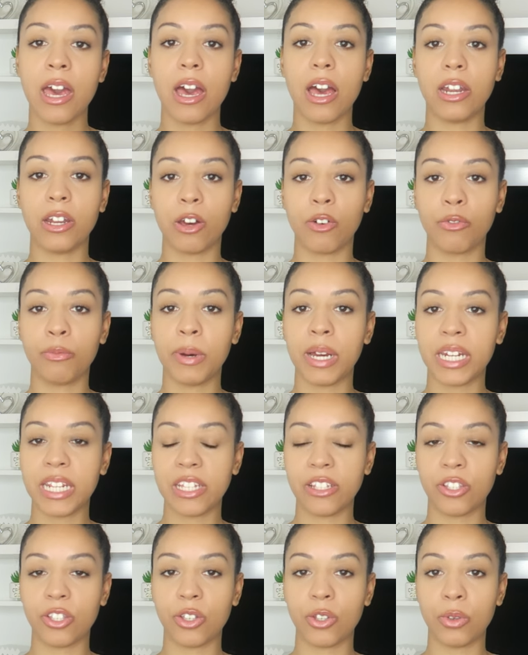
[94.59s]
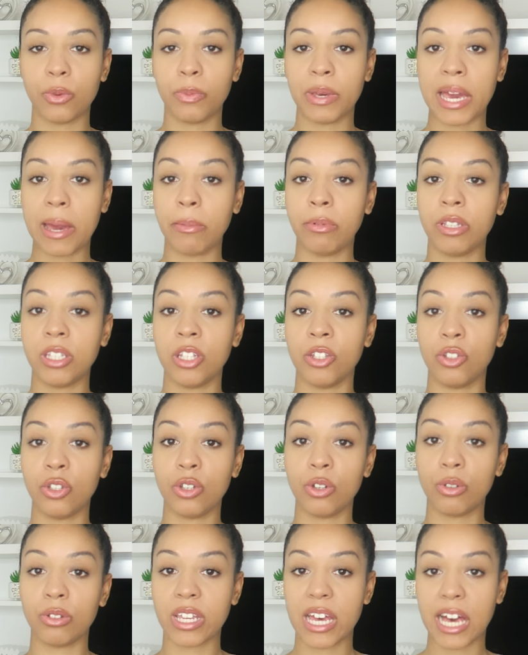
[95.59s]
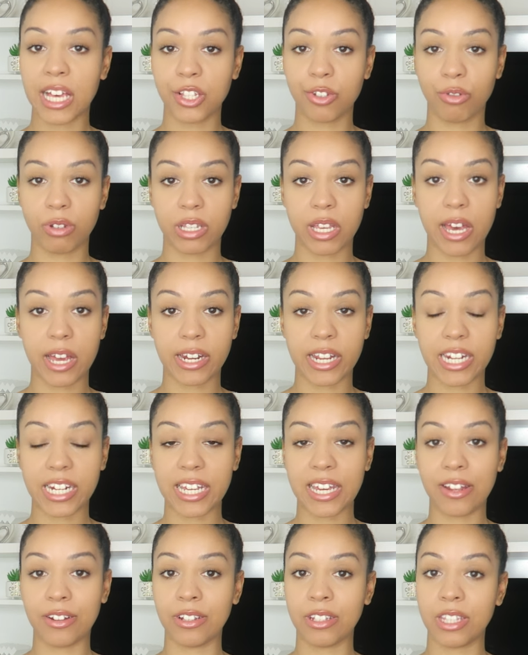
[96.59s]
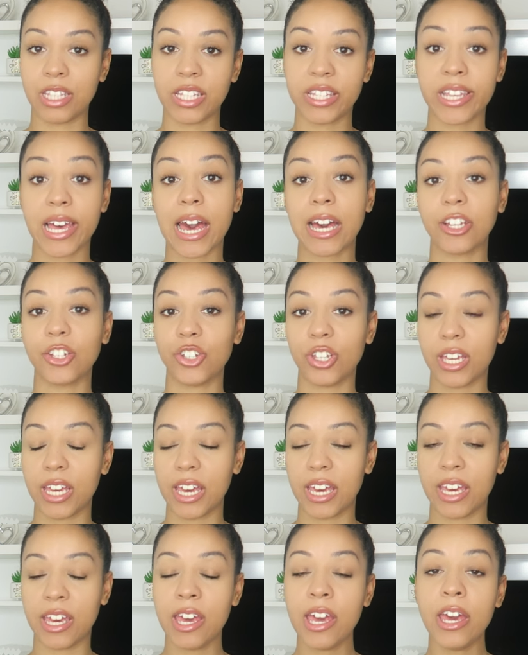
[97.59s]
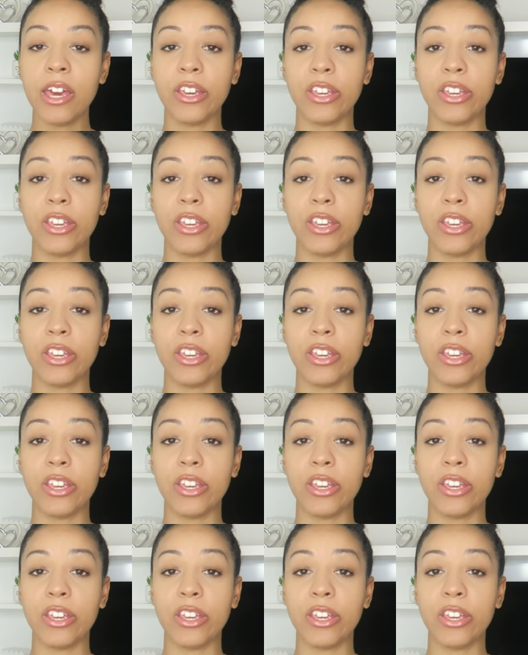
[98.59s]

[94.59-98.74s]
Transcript: enough money to be able to do your tax return at the end of the tax year,